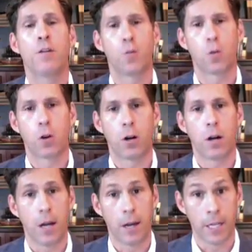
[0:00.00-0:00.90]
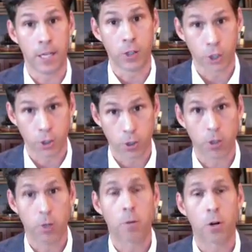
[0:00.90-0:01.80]
for an
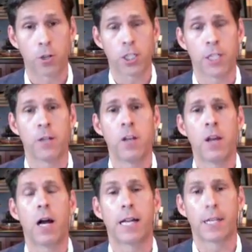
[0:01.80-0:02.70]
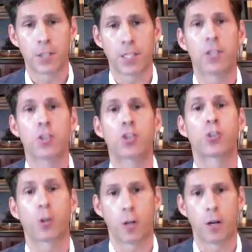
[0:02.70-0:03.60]
insured person against the
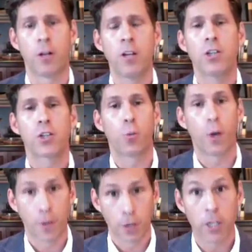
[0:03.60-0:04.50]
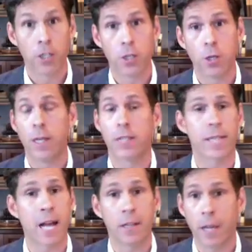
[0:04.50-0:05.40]
insurer. So what they're going to do is
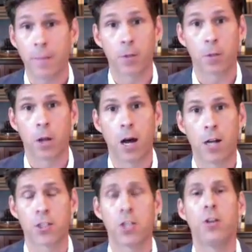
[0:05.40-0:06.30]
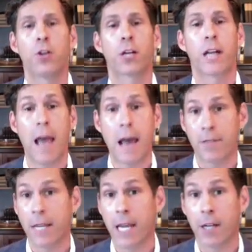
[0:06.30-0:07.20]
tally up your loss. They're going to
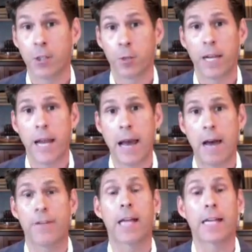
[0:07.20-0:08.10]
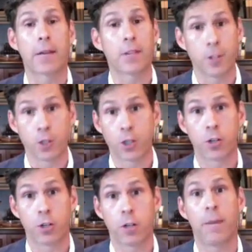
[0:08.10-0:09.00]
advocate on your behalf and get the
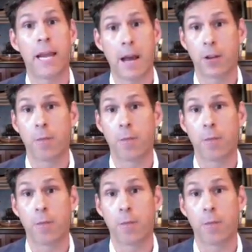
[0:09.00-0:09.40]
insurer to pay out the